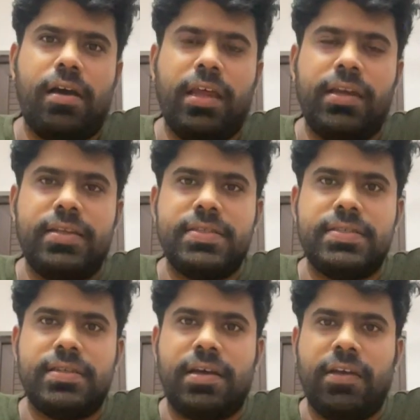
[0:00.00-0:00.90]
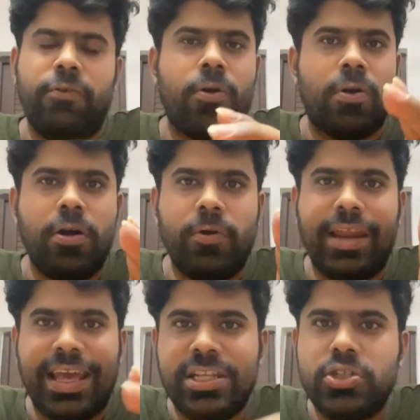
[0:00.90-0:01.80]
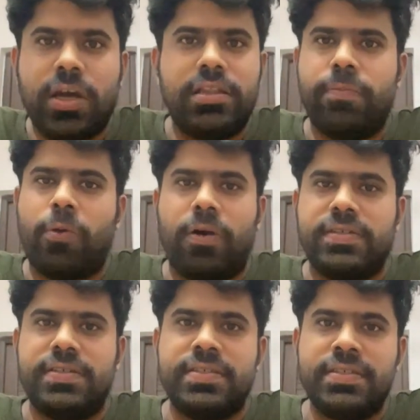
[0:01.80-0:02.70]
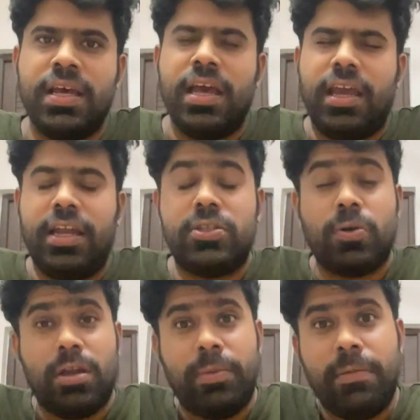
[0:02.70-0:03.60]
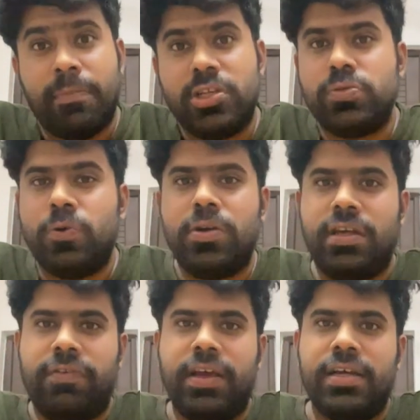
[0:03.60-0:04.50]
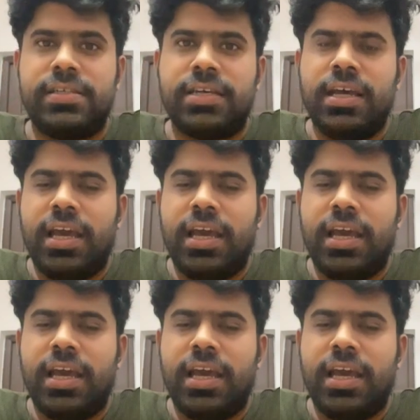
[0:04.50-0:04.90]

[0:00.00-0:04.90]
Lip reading: If you are not going to enjoy the process, it is going to be much more difficult.